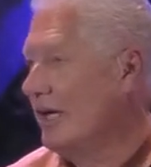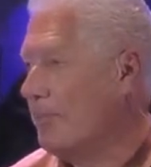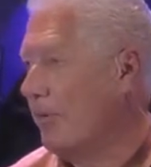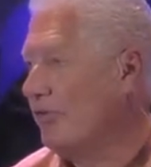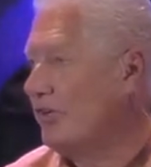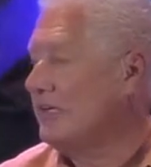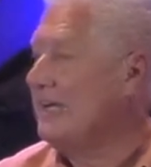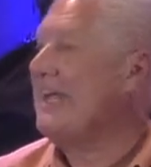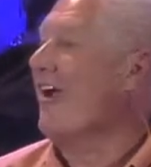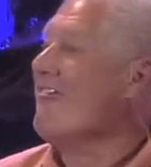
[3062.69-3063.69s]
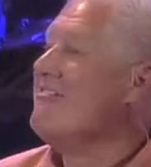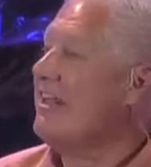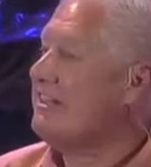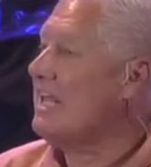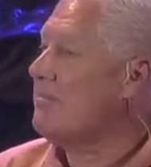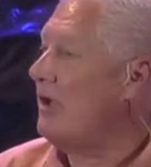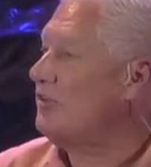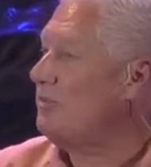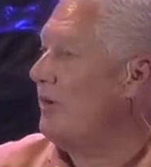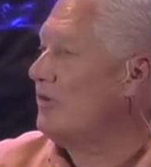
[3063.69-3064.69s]
A person can care nothing
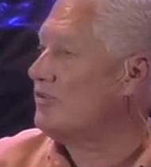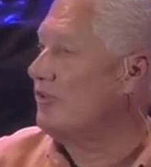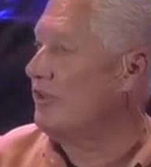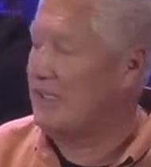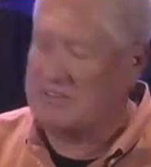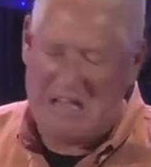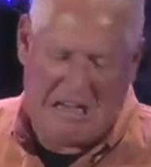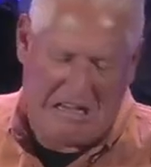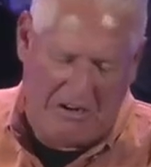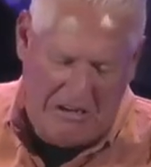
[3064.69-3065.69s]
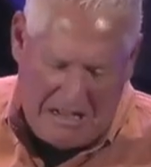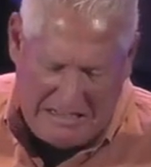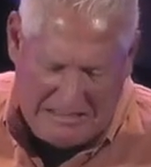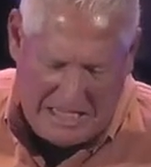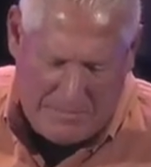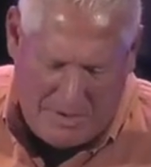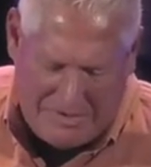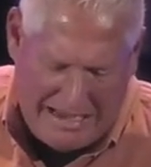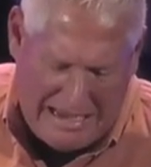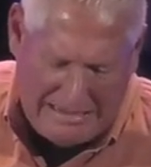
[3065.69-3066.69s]
about spiritual things, not care anything
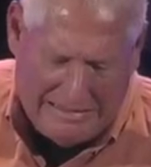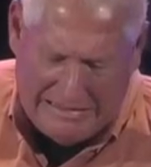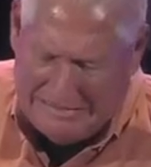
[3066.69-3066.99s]
about God,